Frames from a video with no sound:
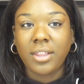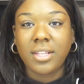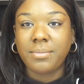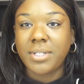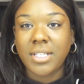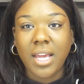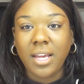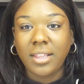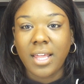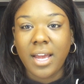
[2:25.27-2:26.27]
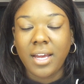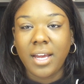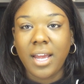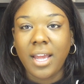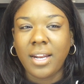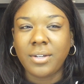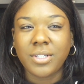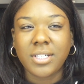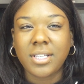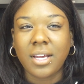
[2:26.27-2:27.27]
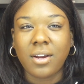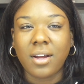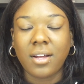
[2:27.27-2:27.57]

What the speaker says: them saying that, and I was just like,